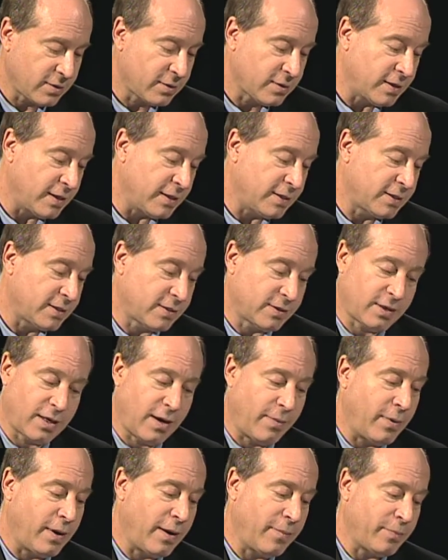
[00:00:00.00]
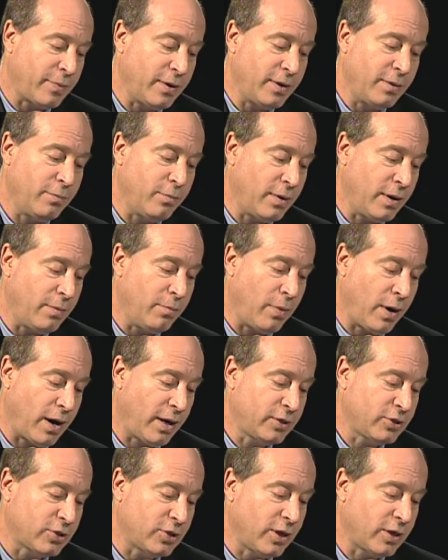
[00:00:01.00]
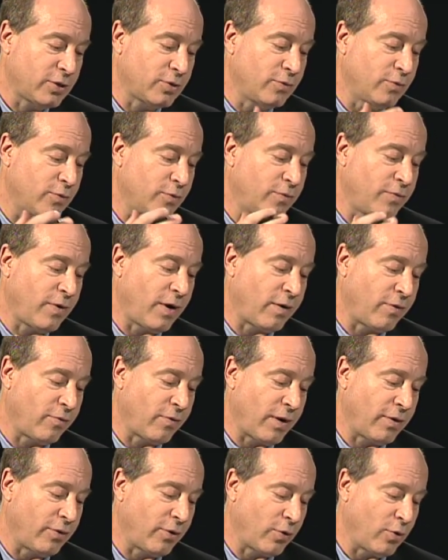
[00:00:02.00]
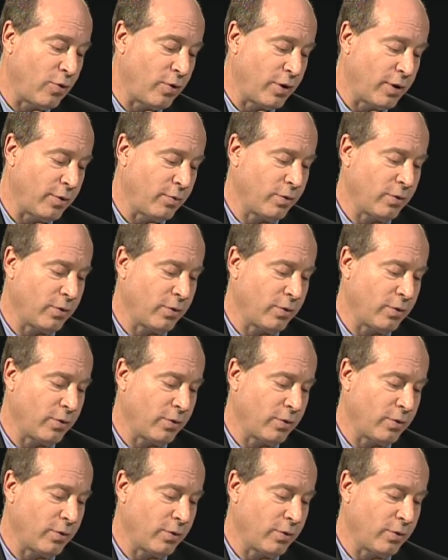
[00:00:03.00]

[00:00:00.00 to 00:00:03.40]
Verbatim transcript: It's coming up in, in March, not too far around the corner.